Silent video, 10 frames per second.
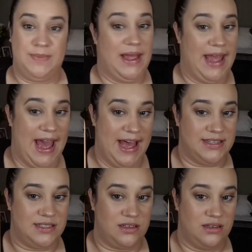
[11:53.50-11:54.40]
is by
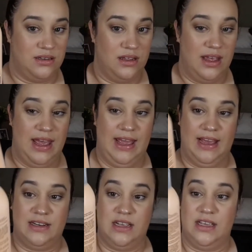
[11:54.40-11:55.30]
Hask
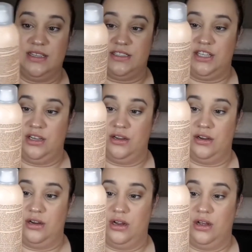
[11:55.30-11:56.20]
and is
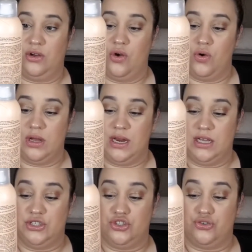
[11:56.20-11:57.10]
their
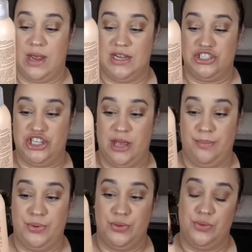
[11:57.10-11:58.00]
coconut dry
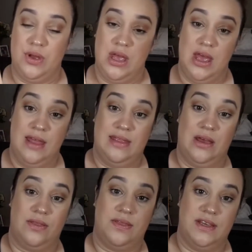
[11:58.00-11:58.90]
shampoo.
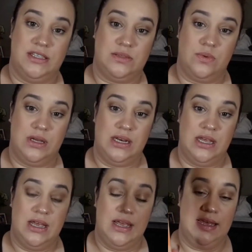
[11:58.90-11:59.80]
Now this one